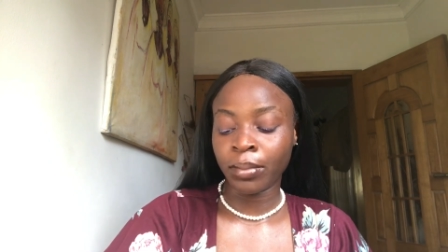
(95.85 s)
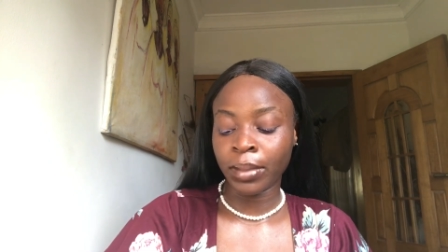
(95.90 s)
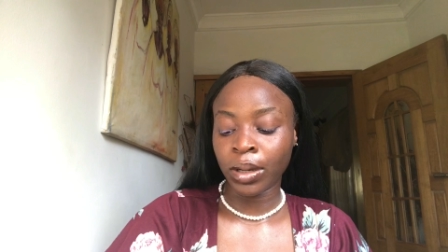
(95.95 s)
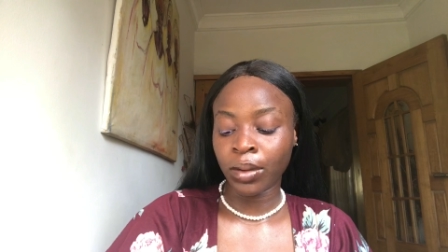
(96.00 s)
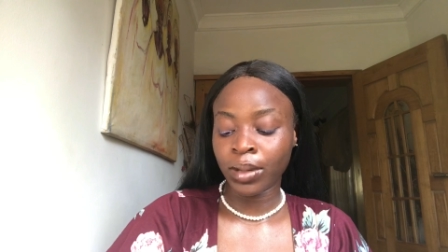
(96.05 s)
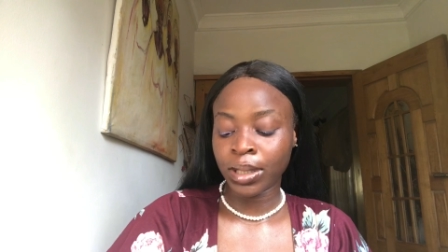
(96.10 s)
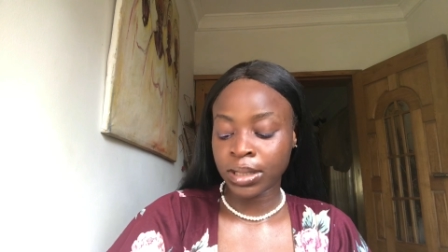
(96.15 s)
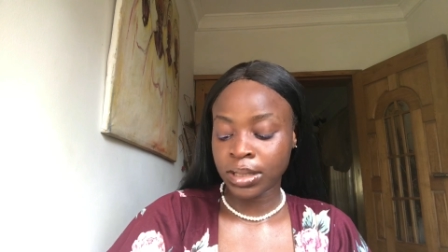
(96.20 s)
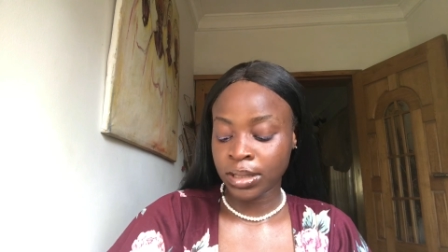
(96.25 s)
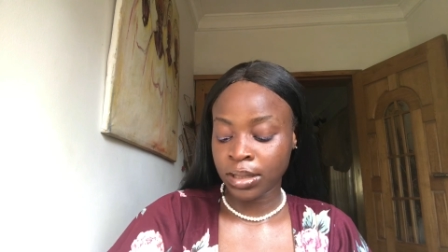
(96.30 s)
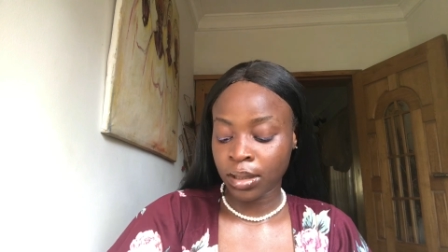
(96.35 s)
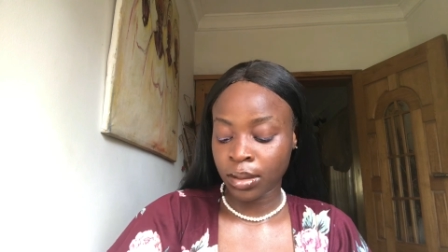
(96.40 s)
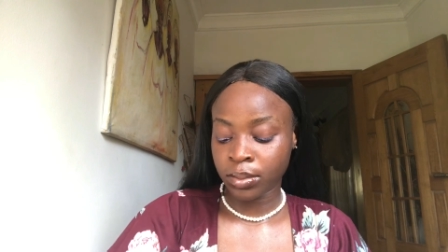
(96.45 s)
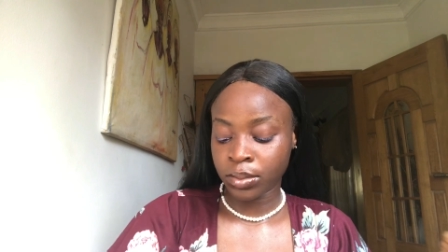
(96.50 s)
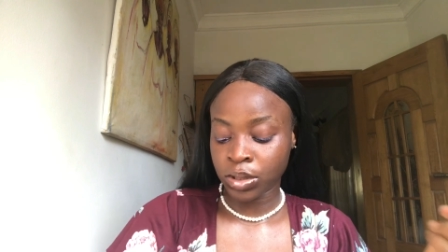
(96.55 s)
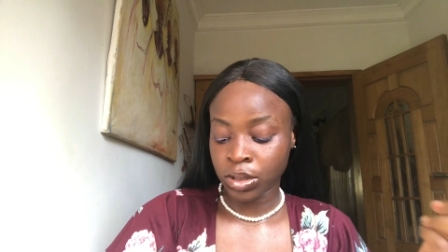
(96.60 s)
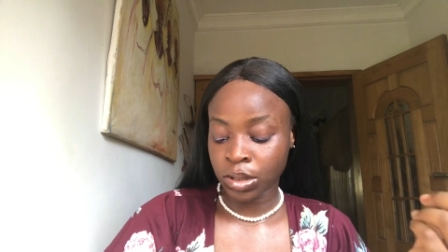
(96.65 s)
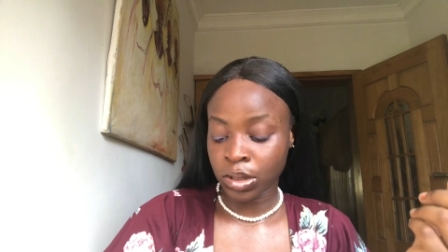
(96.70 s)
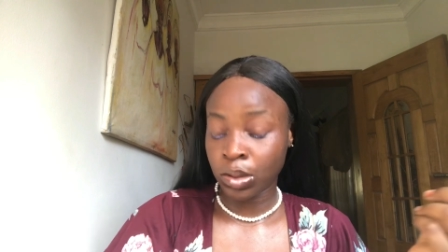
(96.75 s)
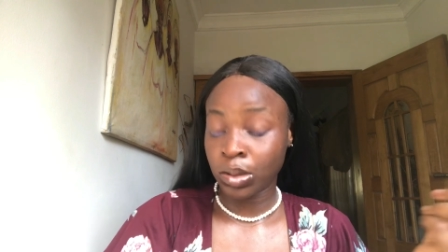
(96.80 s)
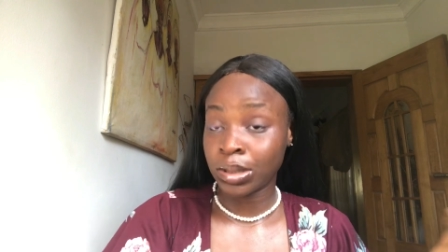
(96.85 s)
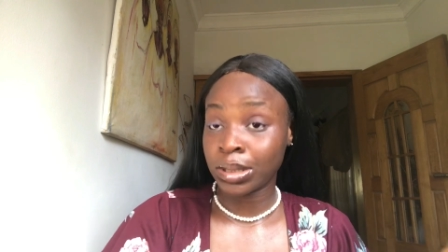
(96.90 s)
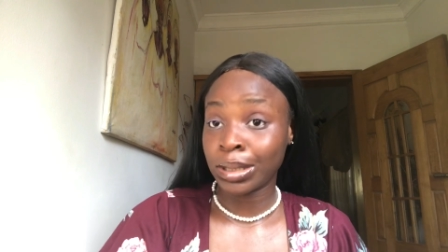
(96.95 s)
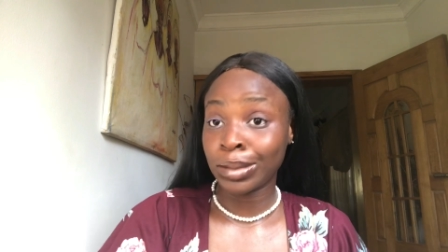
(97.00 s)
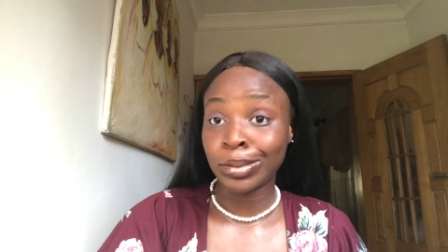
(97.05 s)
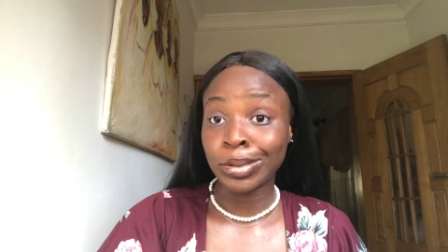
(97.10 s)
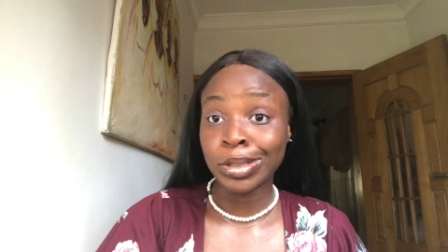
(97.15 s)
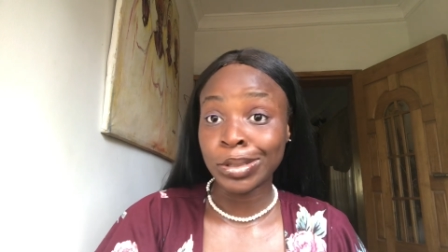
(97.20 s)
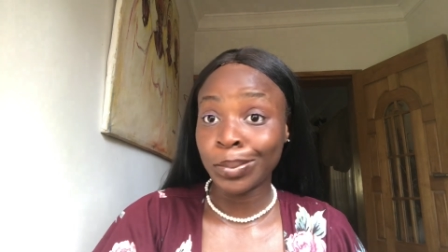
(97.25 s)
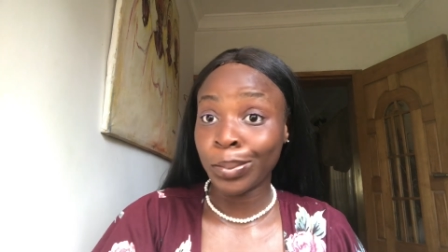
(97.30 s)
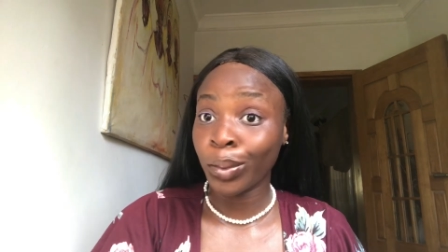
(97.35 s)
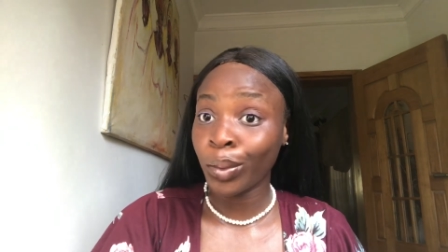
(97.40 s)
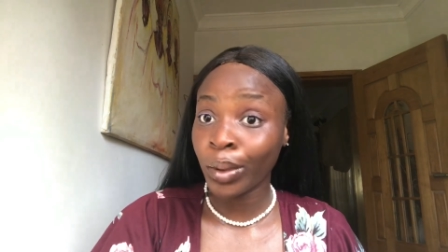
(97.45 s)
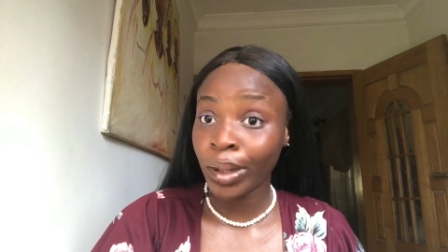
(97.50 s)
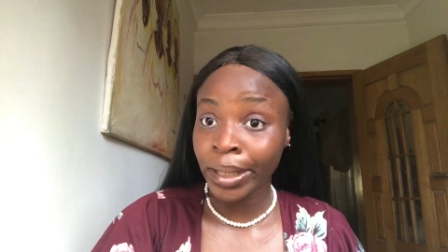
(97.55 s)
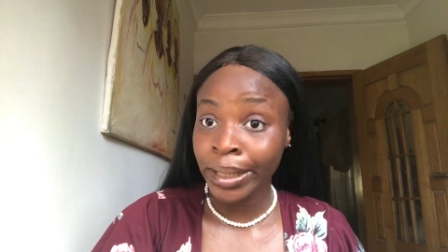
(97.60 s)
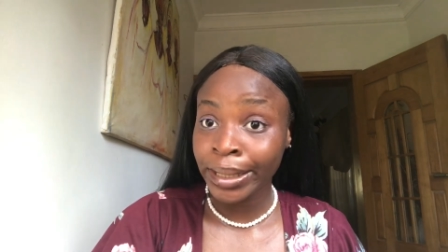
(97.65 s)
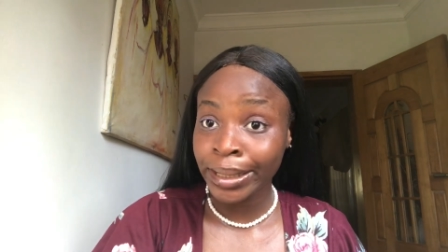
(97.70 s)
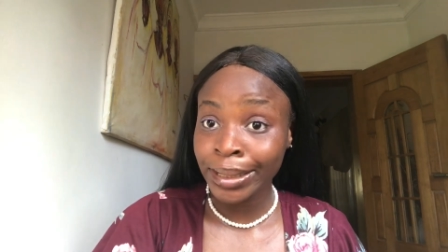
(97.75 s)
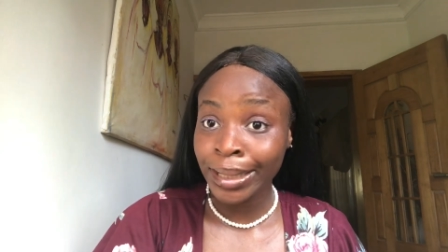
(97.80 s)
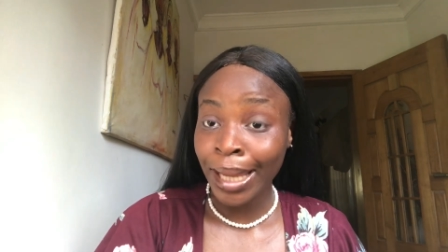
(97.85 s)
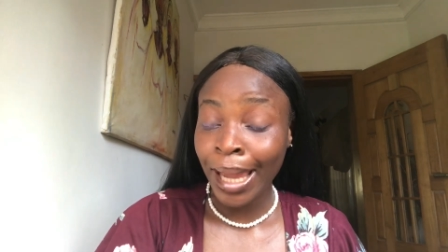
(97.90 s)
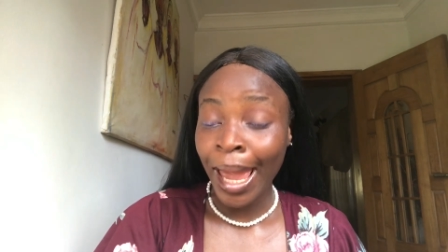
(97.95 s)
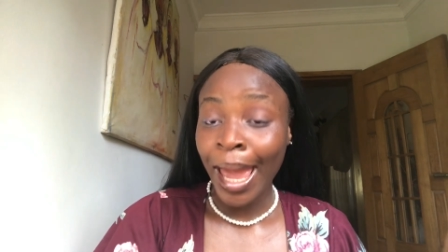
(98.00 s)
my WhatsApp just because I was bored.